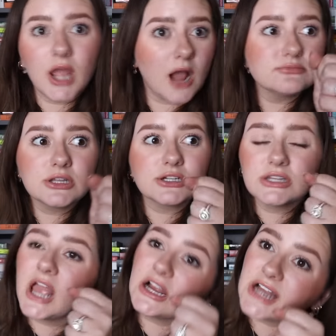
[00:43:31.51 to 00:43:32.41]
I'm
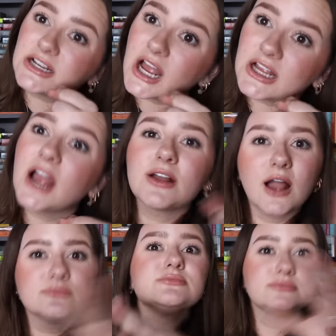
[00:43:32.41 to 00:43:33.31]
literally, I'm, I'm, I'm,
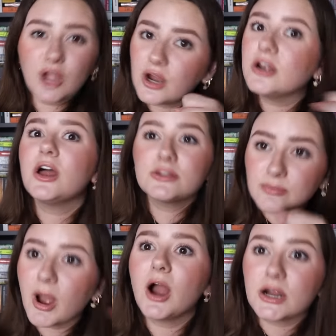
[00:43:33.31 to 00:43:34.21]
I'm gnawing on the
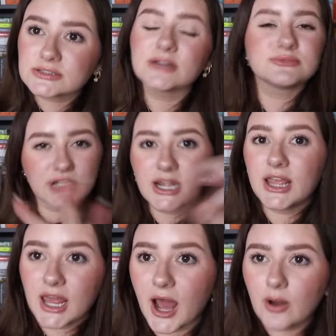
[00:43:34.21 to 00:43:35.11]
bars. I'm trying to
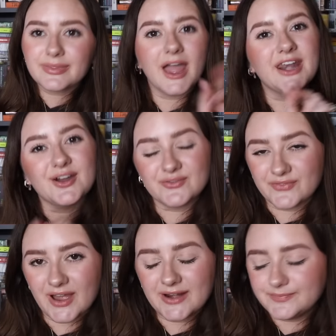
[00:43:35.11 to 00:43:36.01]
get out. And now I'm
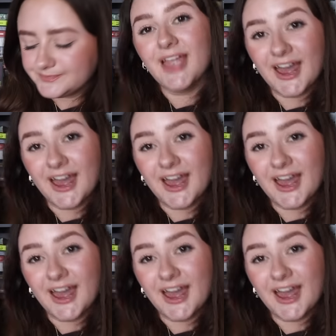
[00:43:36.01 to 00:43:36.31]
fine.